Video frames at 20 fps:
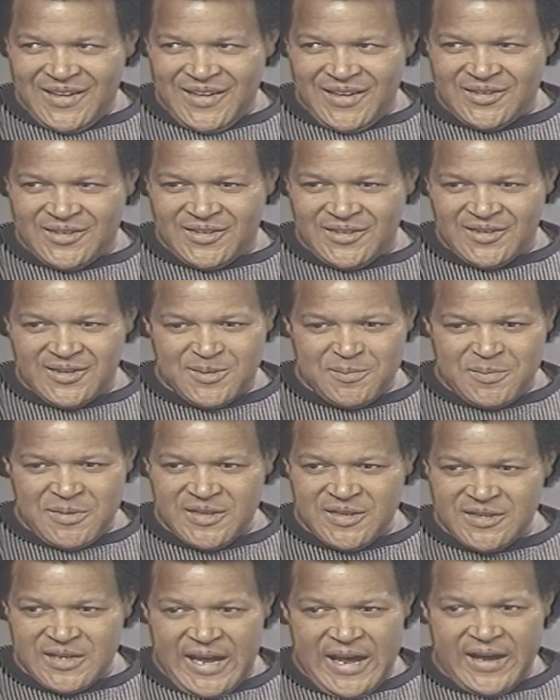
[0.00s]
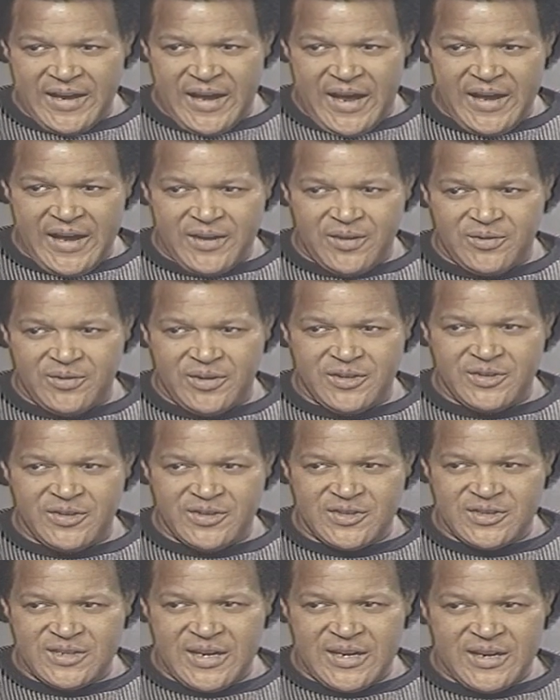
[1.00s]
It's just amazing. I don't
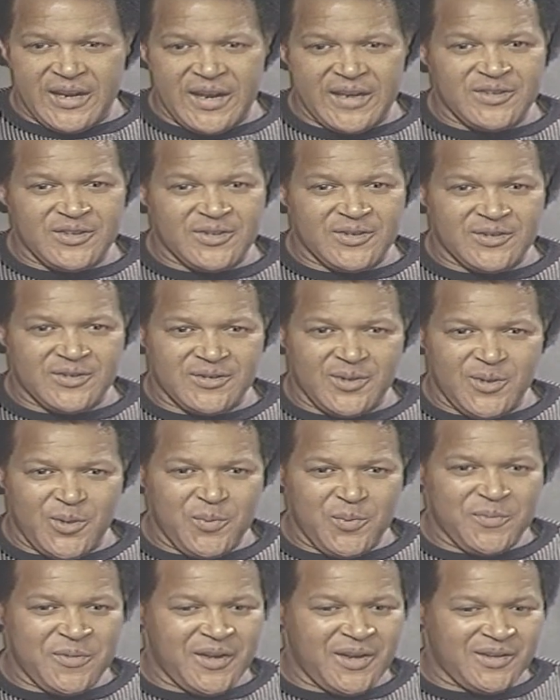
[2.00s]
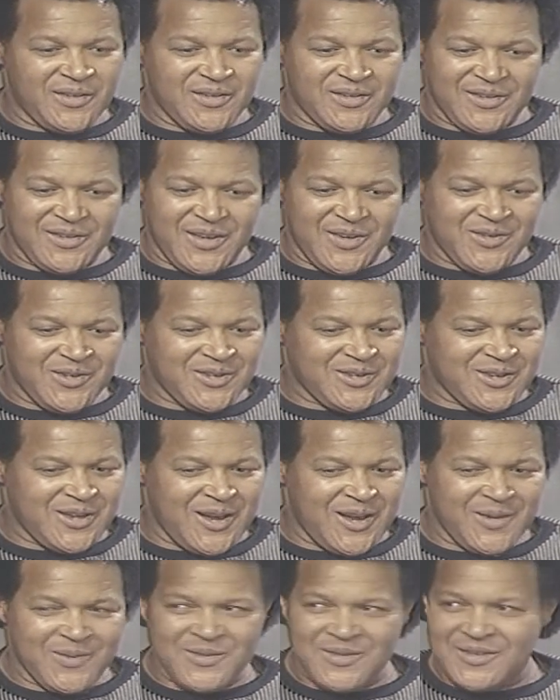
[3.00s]
understand it. I just hope that it just never
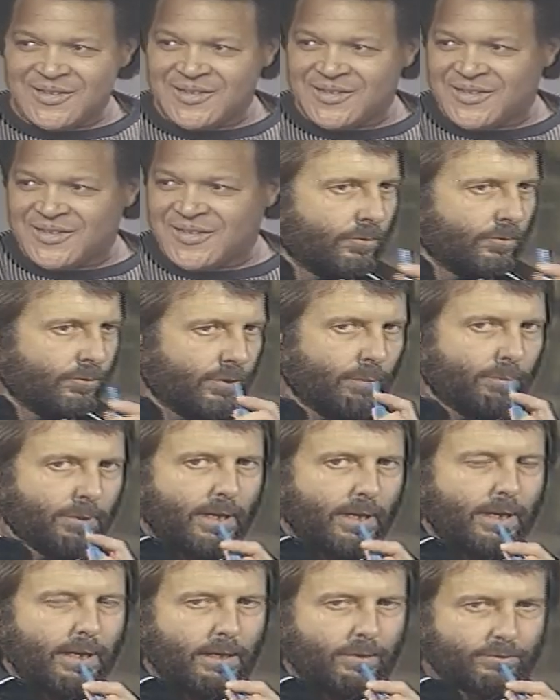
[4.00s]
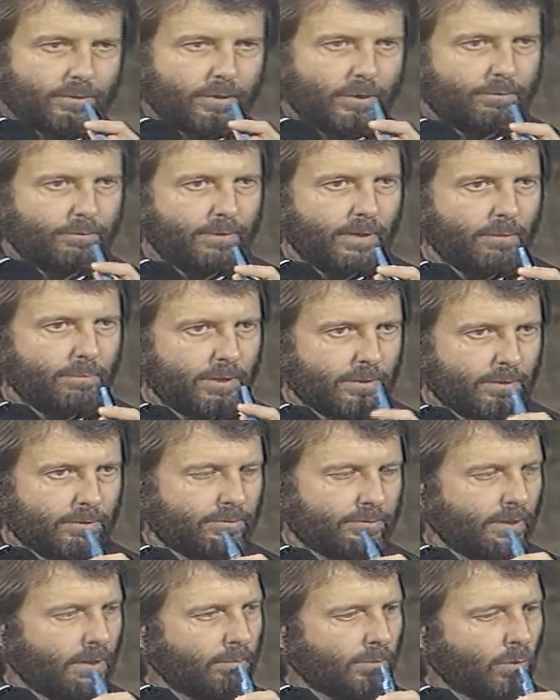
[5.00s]
stops. Chubby, I ask Fabian the
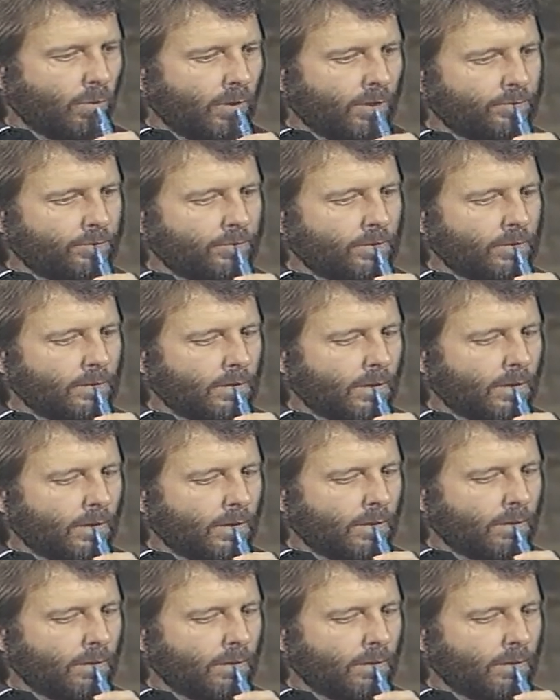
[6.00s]
same question.